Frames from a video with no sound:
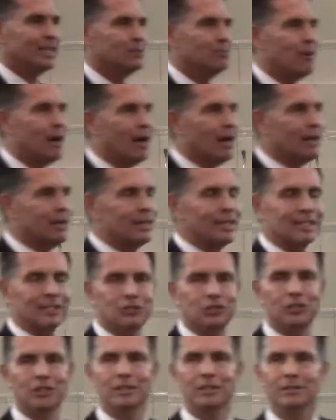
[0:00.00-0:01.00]
modeling
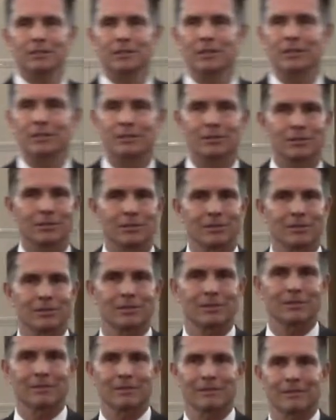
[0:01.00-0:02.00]
Jesus,
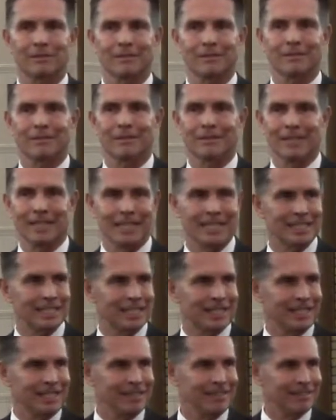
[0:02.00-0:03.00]

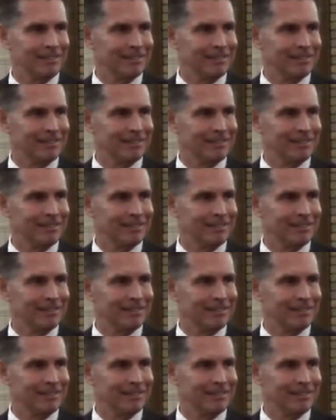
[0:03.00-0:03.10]
isn't he?